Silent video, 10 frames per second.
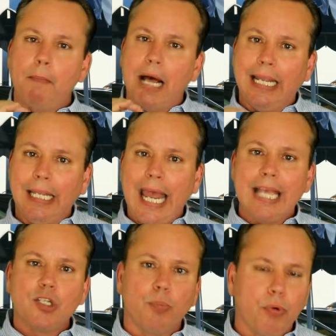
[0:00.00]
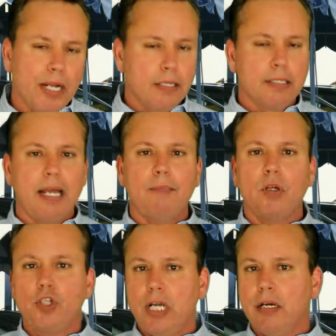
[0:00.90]
but my last appraisal time
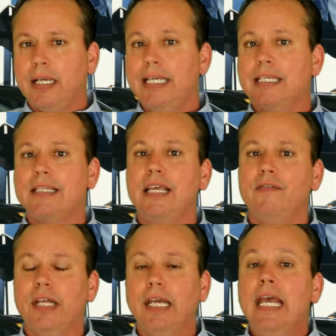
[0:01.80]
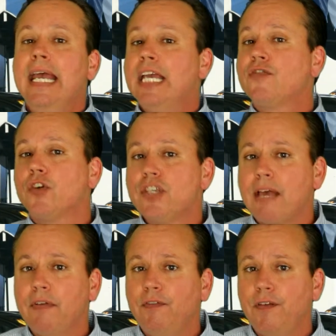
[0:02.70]
on Cherokees this evening is for
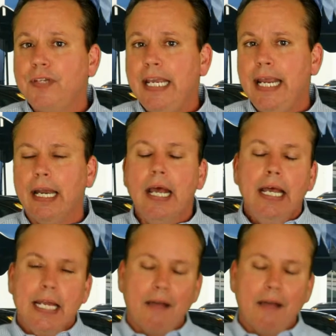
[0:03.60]
7.15.